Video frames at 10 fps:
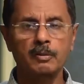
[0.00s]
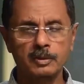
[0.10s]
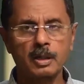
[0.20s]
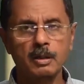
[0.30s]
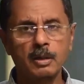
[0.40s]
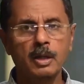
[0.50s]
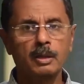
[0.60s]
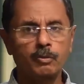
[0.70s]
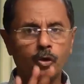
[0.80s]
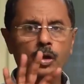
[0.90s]
there are
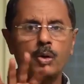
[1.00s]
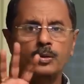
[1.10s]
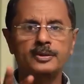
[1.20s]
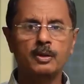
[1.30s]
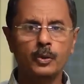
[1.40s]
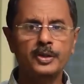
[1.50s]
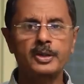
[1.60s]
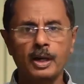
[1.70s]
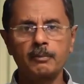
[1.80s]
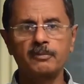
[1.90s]
4 codes are going to
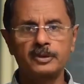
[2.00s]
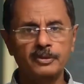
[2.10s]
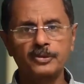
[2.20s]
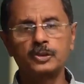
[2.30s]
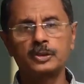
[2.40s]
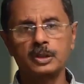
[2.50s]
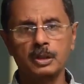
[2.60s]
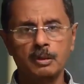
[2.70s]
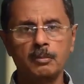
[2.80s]
come in the future,